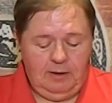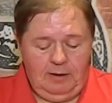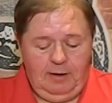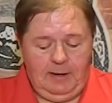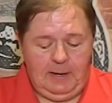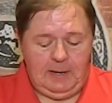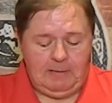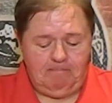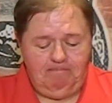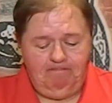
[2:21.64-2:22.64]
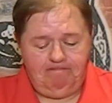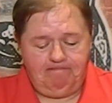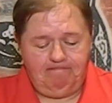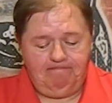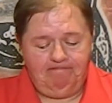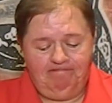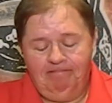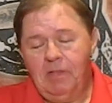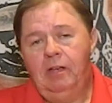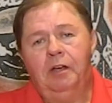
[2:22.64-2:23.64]

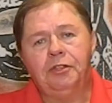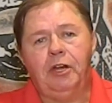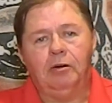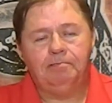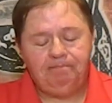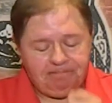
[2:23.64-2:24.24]
Healthcare.